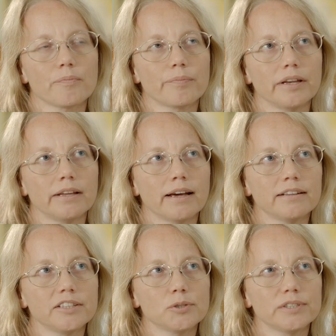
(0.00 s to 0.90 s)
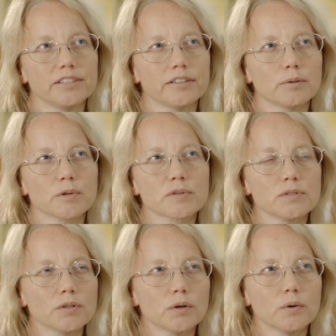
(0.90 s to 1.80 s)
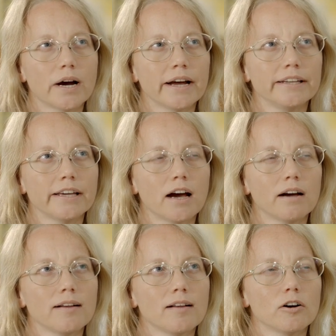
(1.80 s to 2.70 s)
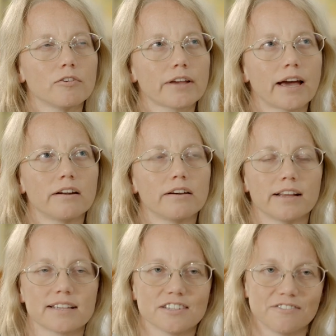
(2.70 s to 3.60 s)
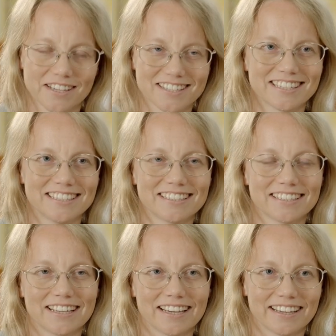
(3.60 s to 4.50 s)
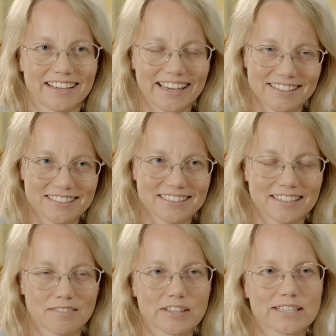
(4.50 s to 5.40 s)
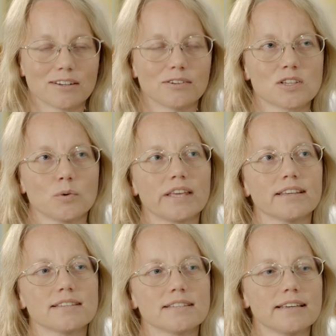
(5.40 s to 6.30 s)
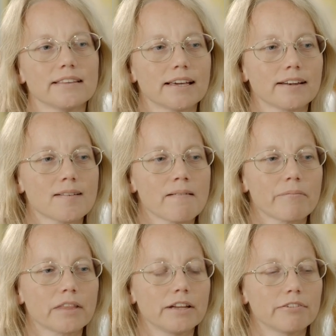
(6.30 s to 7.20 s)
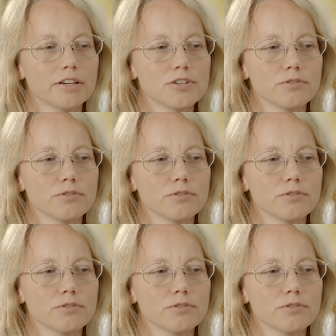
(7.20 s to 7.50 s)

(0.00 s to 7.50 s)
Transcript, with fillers: but in antiquity, there was no idea of canon as a fixed uh, entity. So, so we can see that different